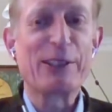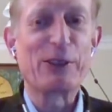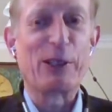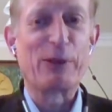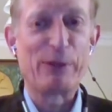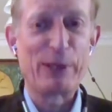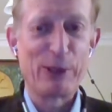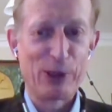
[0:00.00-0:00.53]
that. You
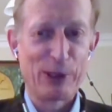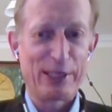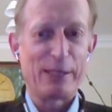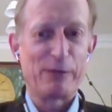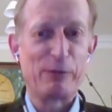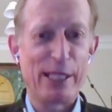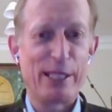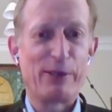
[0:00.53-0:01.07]
know, we all
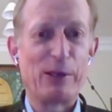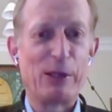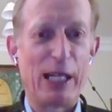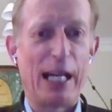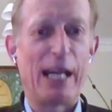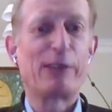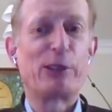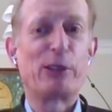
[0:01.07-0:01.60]
think
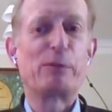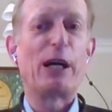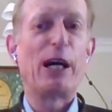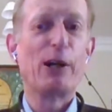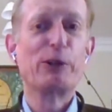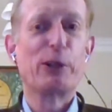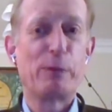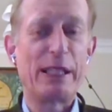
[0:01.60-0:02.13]
our
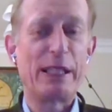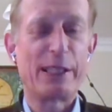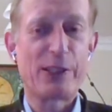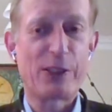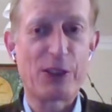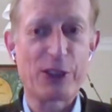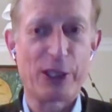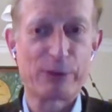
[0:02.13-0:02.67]
own
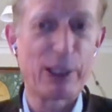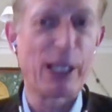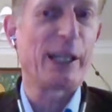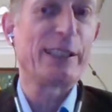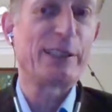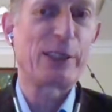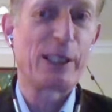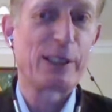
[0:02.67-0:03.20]
opinions are
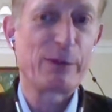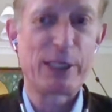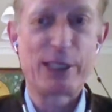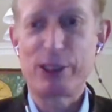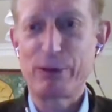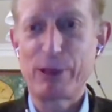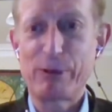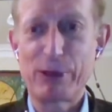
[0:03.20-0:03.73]
right.
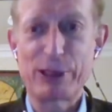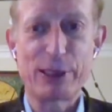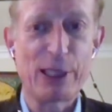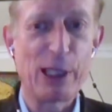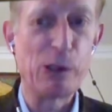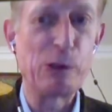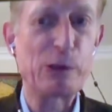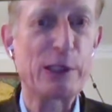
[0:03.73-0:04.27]
Otherwise, we wouldn't
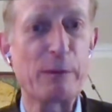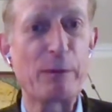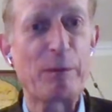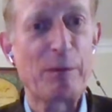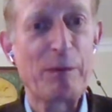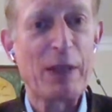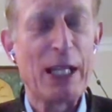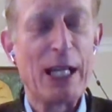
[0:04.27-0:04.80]
hold
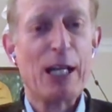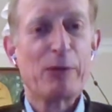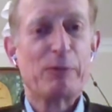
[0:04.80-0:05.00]
them.